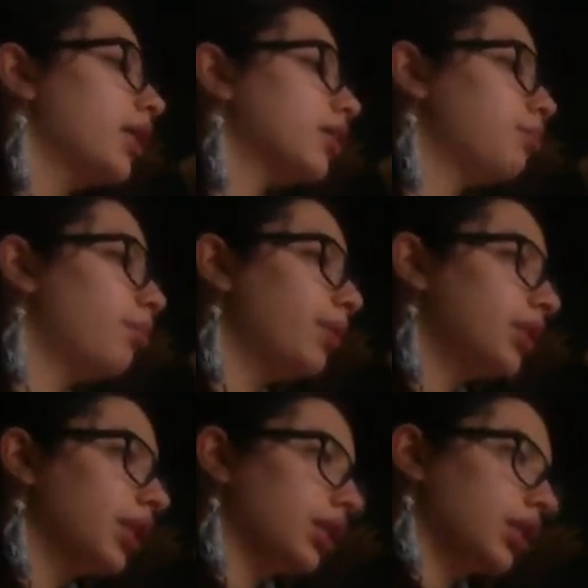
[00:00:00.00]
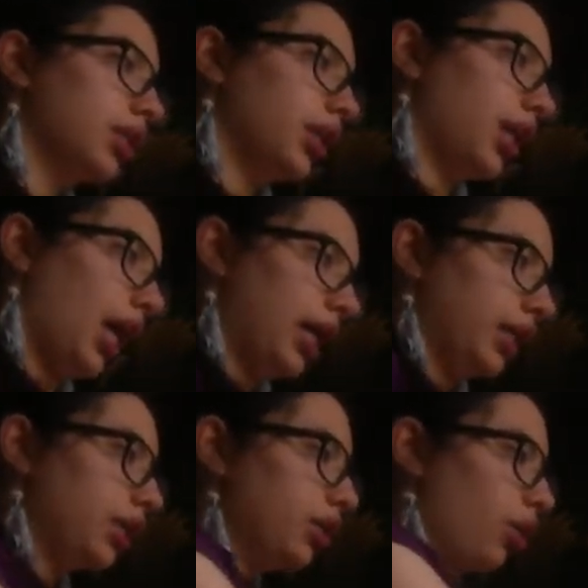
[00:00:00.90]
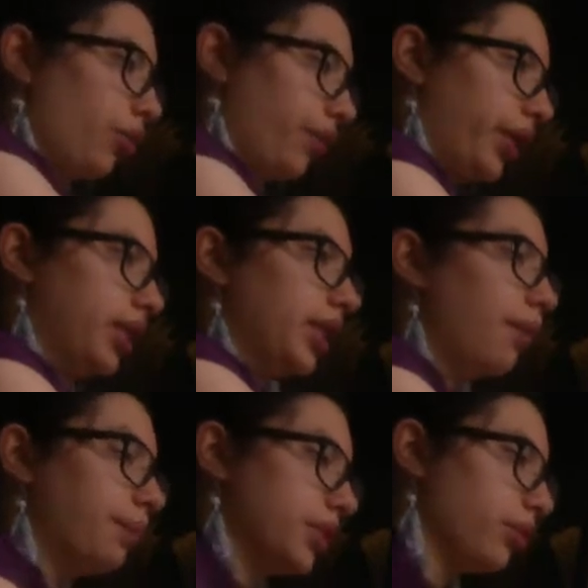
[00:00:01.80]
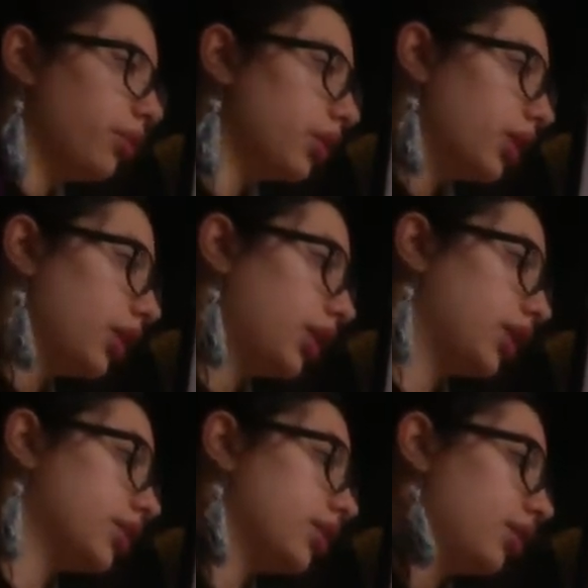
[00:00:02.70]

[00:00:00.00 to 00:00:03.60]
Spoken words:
Remember that the area of a trapezoid is